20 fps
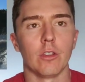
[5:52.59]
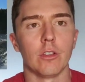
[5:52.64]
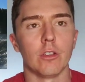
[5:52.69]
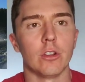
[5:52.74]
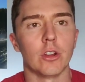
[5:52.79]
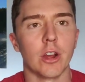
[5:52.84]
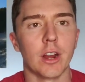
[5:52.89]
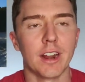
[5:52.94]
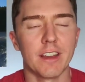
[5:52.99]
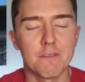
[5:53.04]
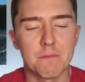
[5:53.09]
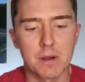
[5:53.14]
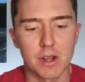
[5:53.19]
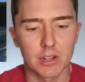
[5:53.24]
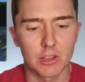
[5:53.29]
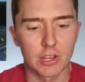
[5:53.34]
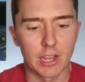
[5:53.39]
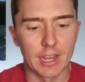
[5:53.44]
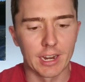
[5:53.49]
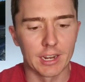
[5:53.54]
you don't have
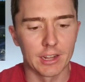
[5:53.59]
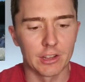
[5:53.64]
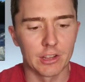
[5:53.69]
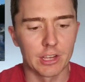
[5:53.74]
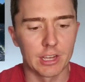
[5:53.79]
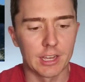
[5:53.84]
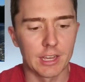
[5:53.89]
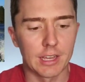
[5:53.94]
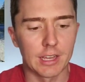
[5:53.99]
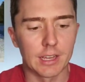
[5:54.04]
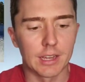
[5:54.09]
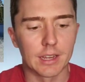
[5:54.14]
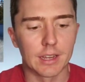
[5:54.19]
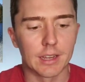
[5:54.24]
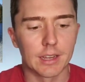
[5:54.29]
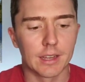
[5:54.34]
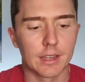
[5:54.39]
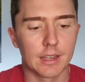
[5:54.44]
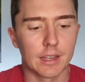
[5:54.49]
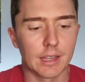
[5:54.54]
much energy
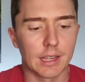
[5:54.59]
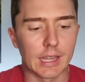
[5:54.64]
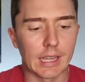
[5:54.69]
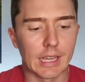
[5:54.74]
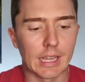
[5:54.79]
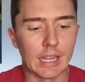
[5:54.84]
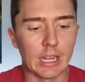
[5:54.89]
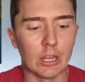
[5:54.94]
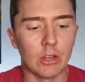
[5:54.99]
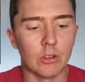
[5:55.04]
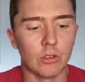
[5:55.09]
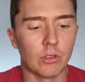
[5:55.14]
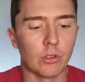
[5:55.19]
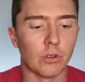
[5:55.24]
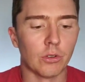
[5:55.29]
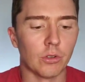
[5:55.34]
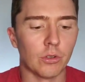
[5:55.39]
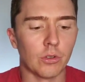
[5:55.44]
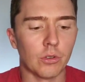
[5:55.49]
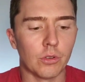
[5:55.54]

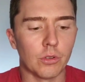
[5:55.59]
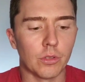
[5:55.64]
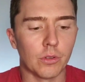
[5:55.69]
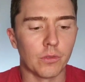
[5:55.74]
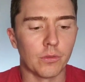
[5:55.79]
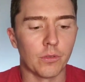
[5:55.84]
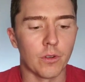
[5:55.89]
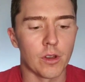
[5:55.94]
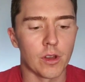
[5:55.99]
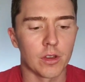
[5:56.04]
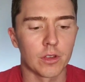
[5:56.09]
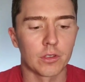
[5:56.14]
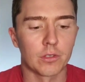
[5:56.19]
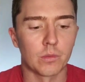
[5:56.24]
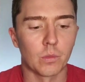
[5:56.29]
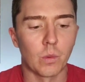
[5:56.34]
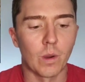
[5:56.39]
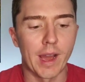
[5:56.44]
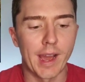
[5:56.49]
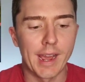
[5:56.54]
into the
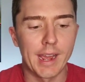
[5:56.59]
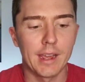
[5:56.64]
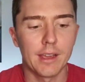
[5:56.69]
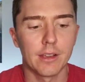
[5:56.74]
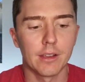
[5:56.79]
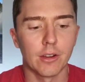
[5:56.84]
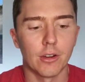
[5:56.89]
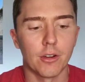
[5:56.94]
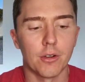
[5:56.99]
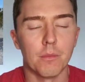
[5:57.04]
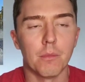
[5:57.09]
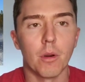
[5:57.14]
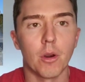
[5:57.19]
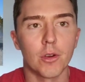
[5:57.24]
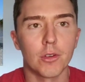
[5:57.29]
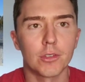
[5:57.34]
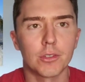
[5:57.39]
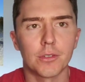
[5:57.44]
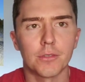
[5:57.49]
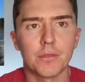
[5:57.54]
first wake on
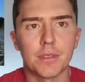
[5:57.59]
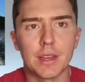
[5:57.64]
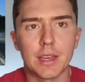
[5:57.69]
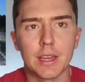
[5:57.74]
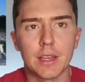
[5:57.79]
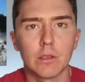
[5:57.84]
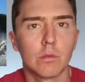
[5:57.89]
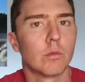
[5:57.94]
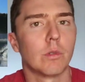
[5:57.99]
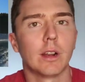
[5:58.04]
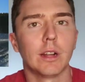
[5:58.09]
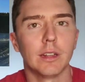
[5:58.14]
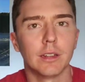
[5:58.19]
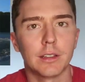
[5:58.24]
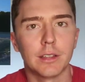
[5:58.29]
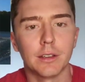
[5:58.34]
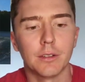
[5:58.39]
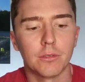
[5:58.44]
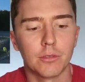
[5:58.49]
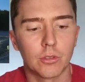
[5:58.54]
most of these
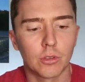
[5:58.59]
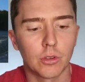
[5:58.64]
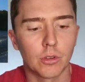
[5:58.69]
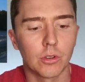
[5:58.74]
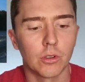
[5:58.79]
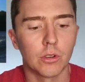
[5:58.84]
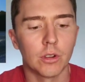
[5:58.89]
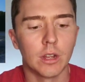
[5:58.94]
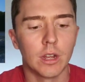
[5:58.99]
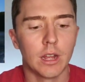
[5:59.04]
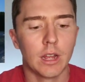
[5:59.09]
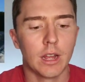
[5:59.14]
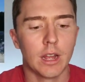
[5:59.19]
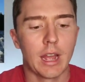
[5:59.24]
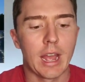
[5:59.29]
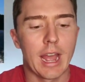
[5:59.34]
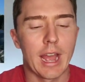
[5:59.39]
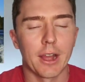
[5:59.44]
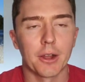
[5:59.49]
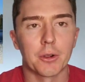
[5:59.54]
relative to
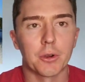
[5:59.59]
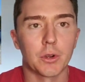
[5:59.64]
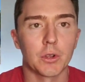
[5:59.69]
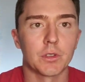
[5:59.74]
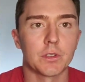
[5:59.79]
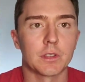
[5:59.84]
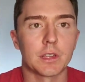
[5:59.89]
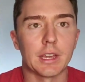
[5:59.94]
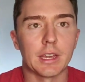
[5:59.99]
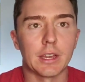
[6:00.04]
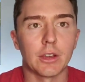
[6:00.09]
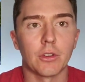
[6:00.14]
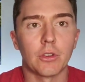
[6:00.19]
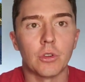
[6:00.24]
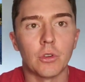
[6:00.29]
how good a skier